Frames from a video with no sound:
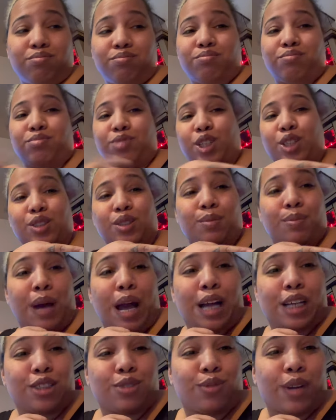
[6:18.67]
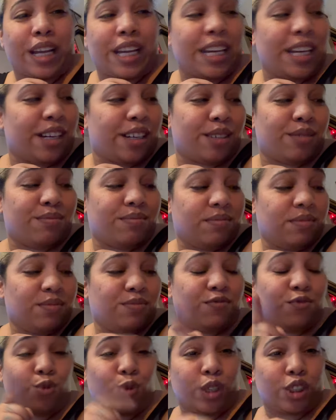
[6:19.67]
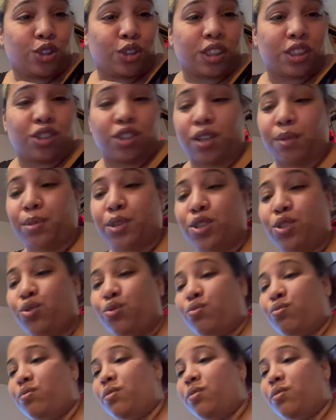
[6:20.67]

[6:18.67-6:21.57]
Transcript: There's a box right here with dresser number two.